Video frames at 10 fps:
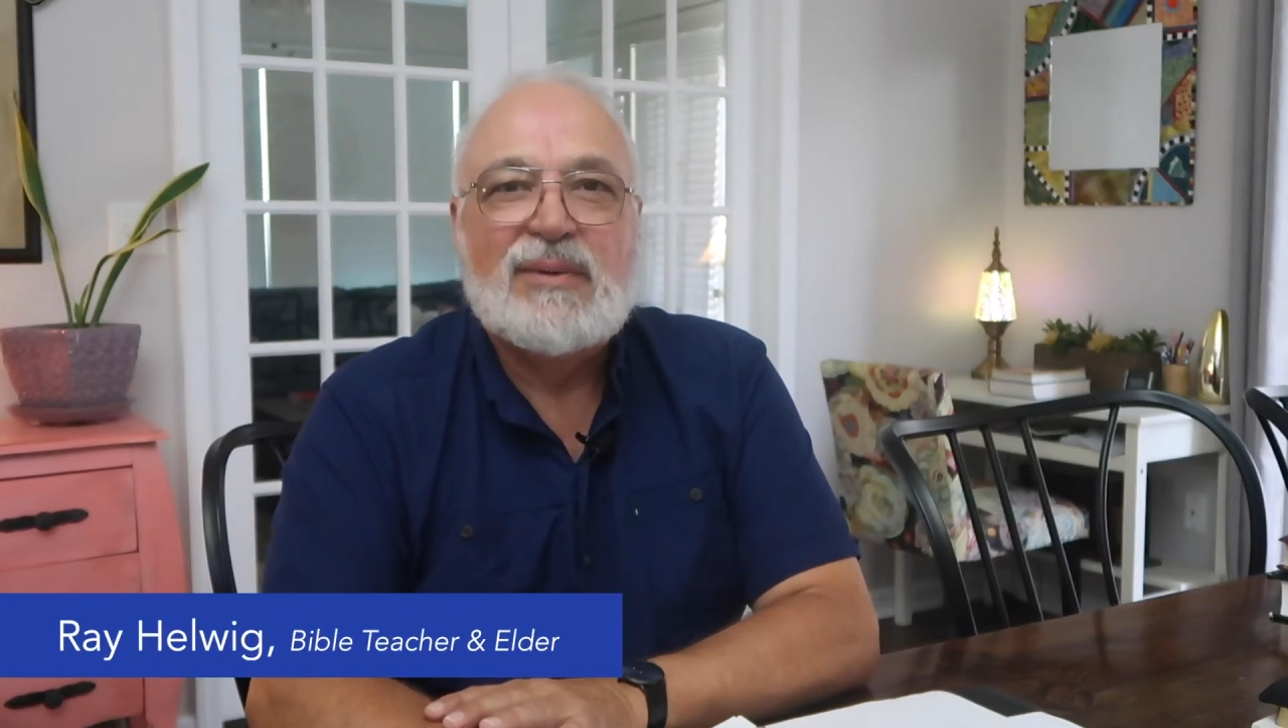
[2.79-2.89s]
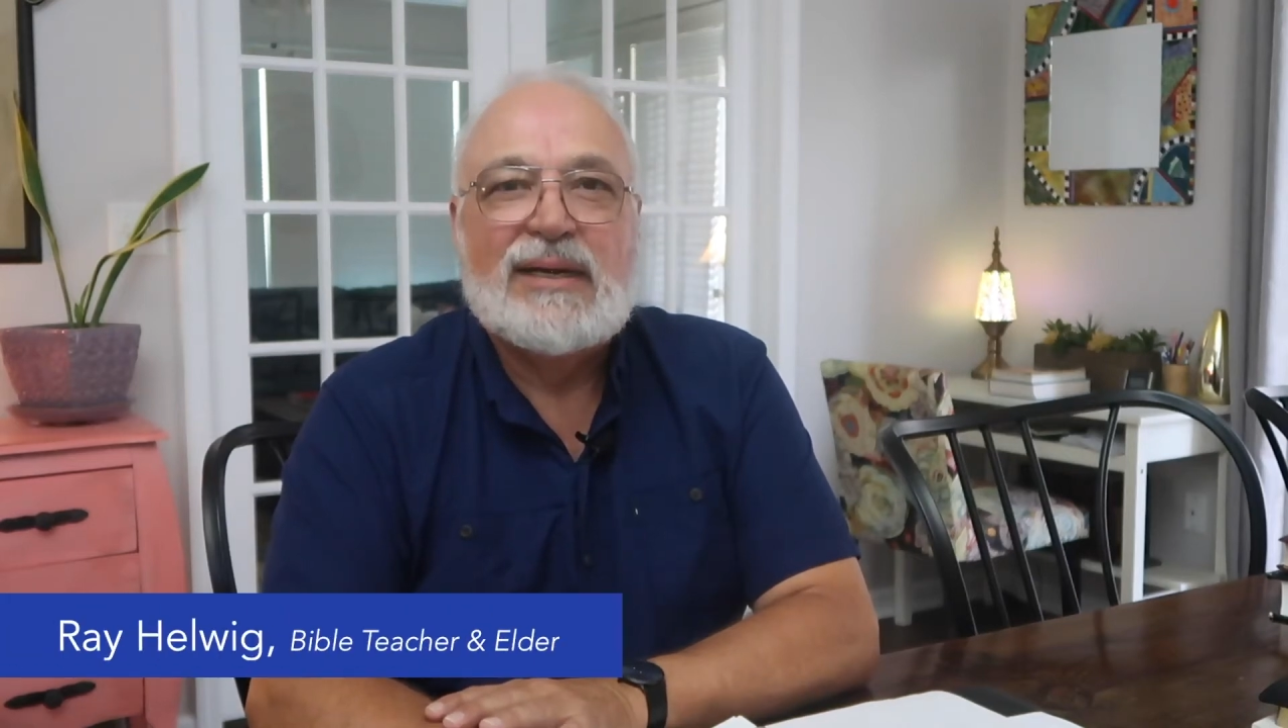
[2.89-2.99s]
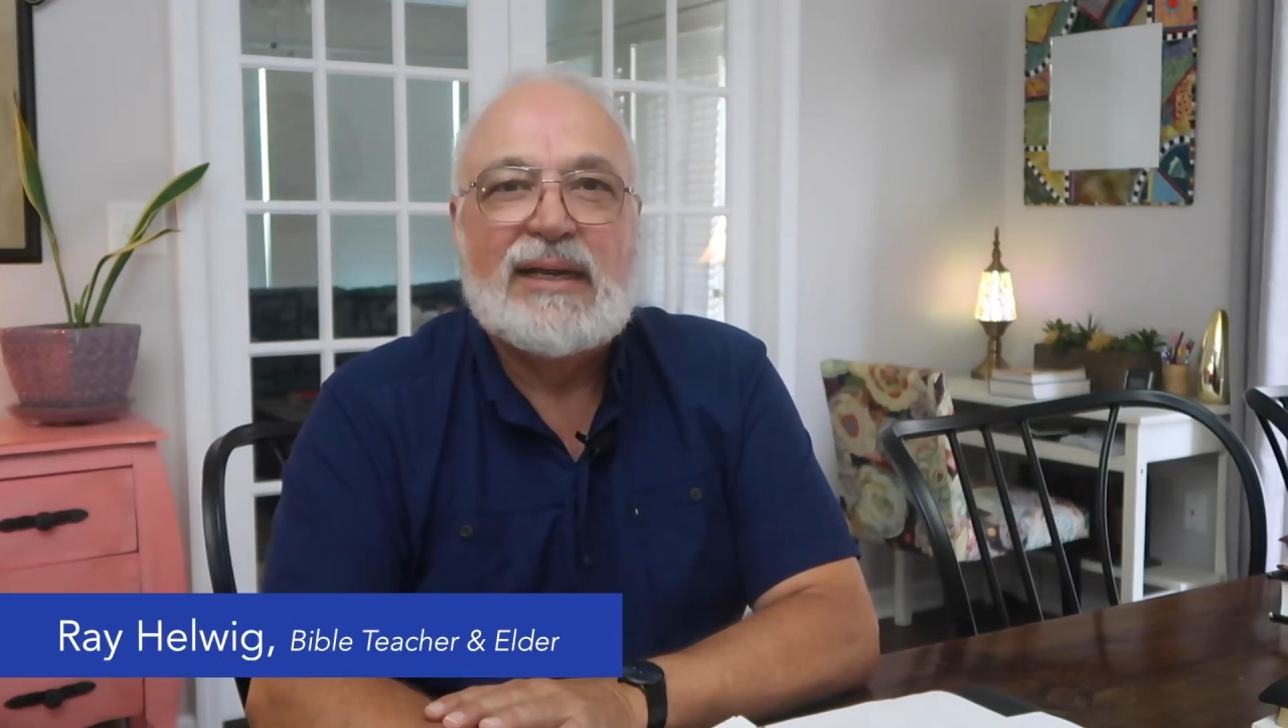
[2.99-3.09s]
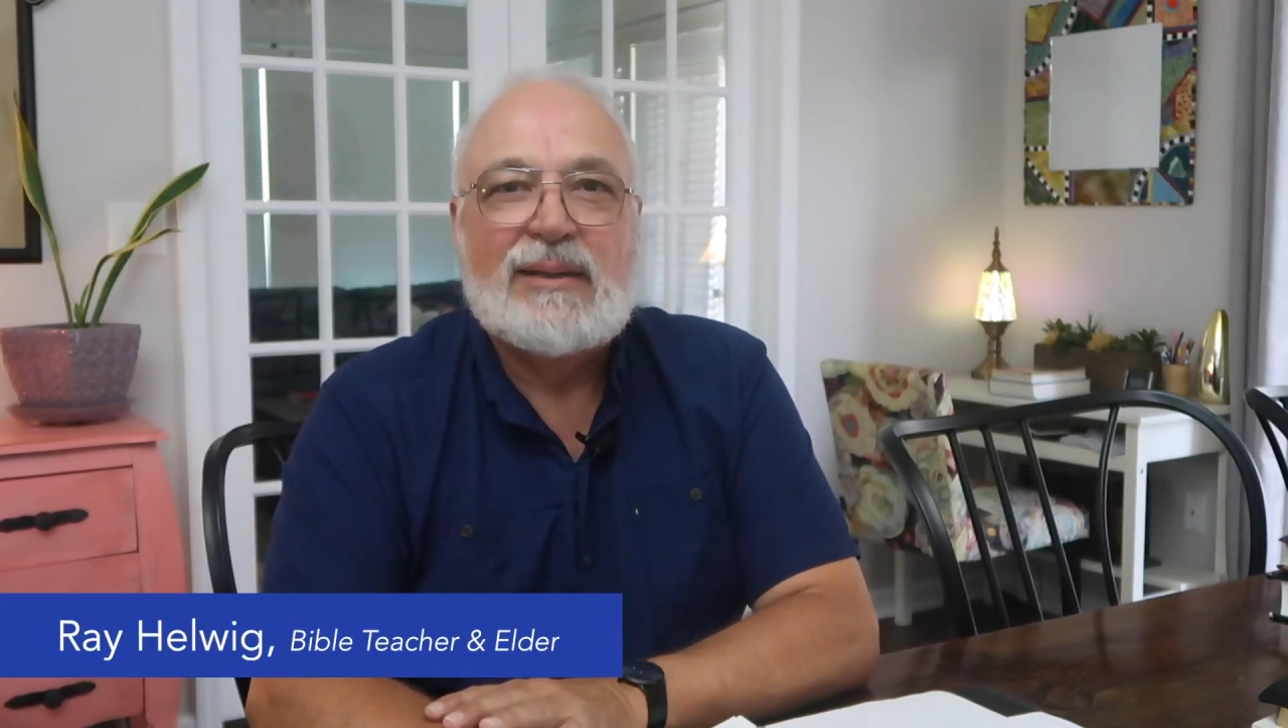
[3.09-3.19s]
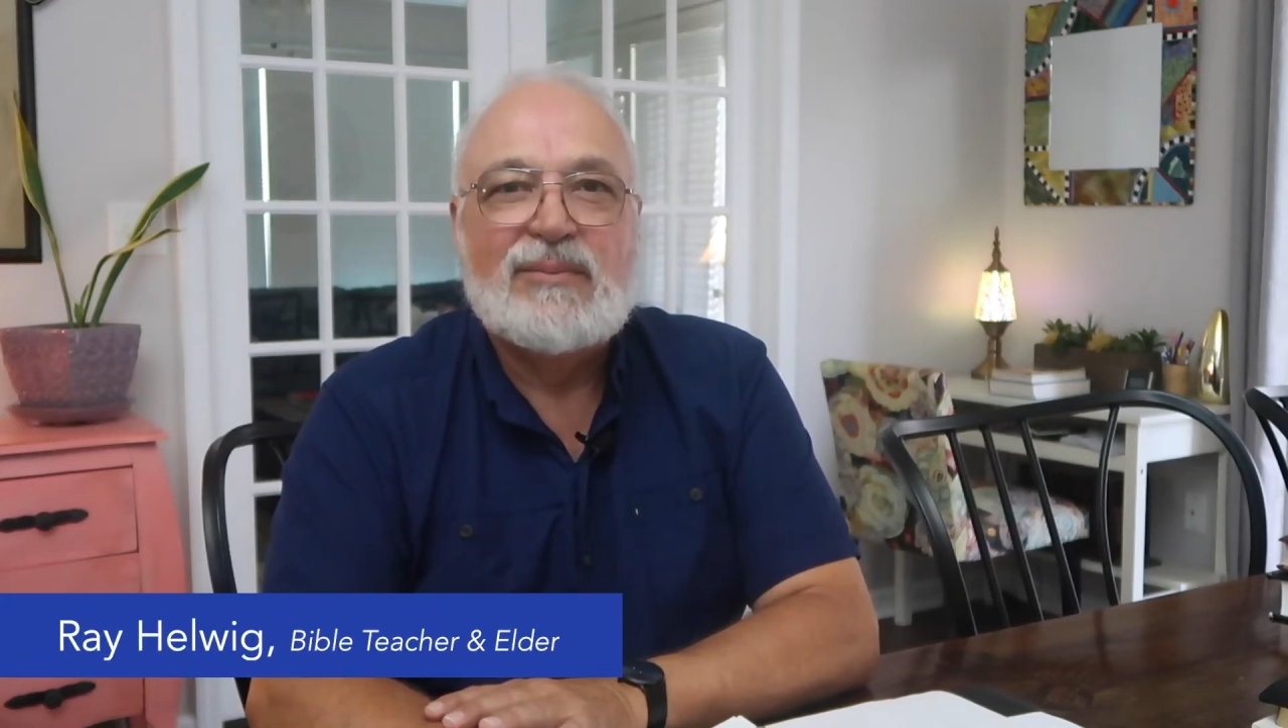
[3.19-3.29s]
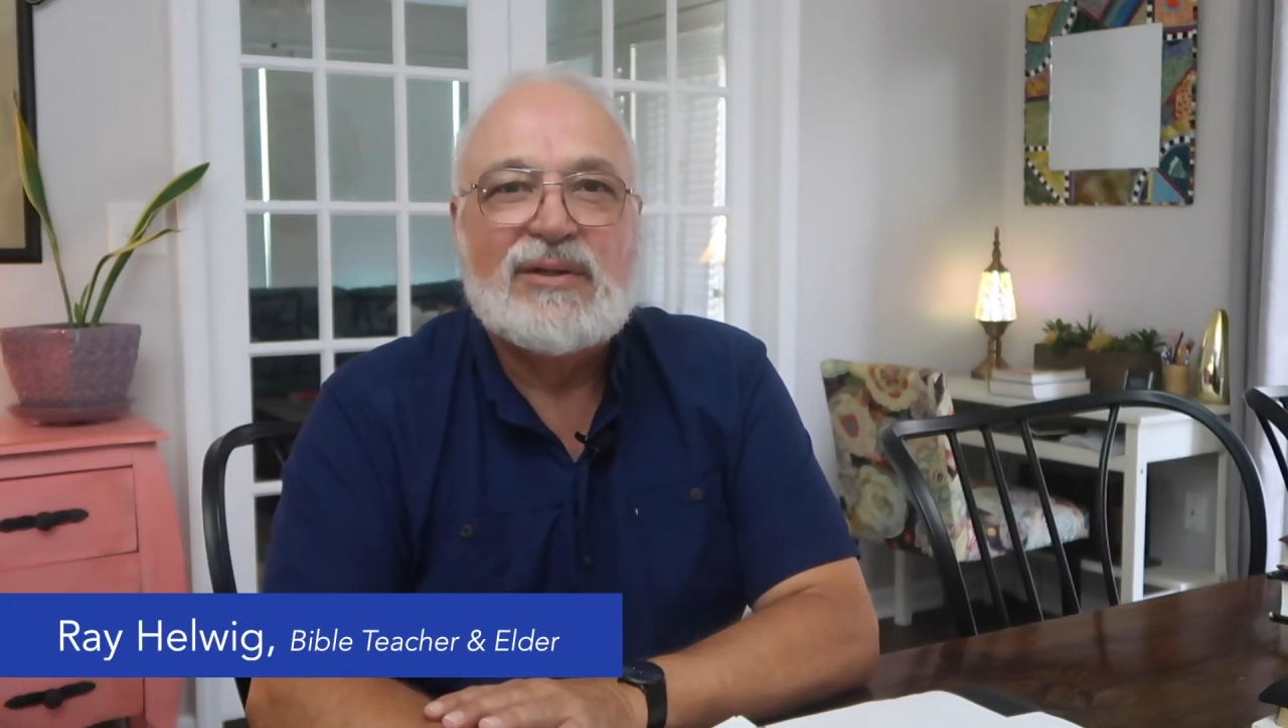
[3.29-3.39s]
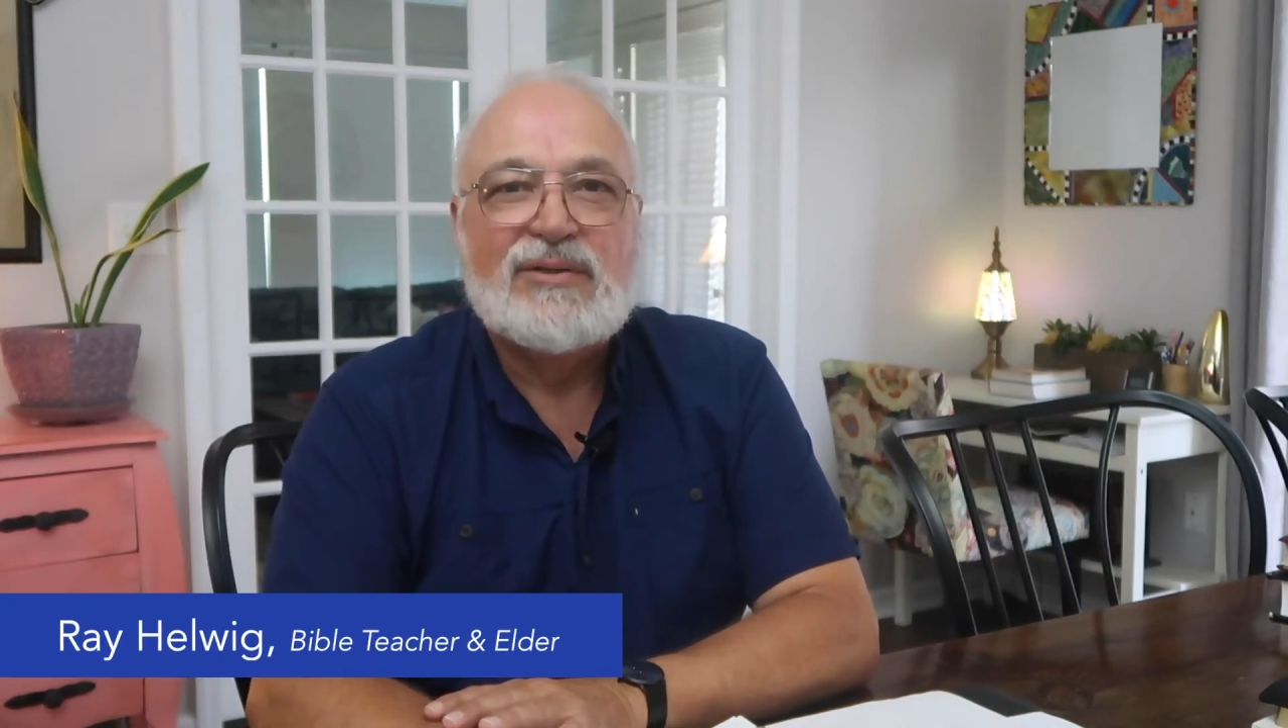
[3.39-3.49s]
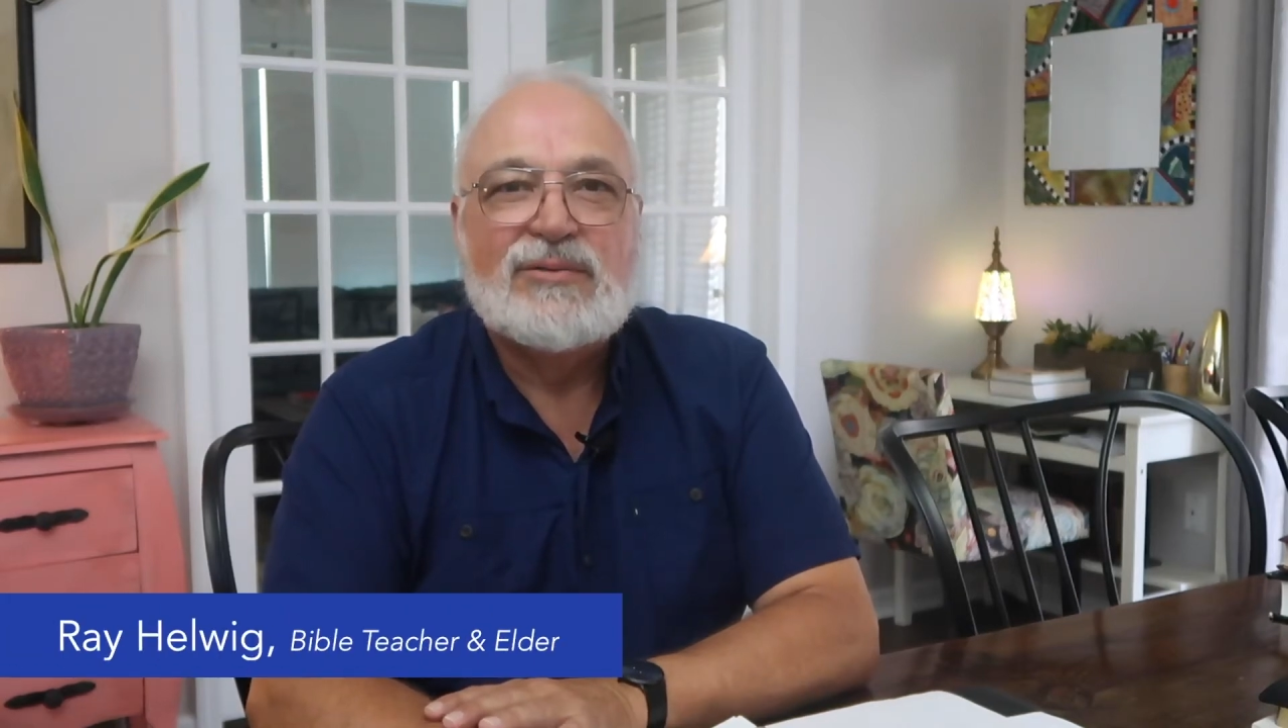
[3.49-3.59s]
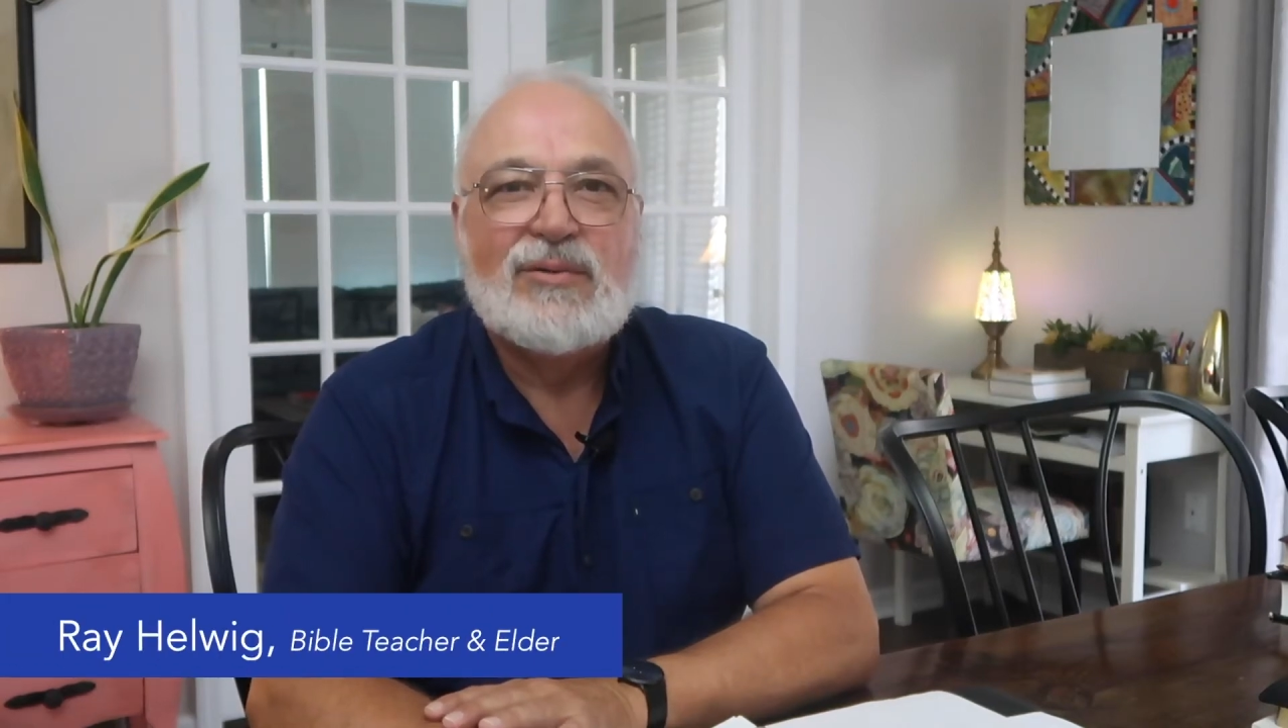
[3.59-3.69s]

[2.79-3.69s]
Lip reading: My name is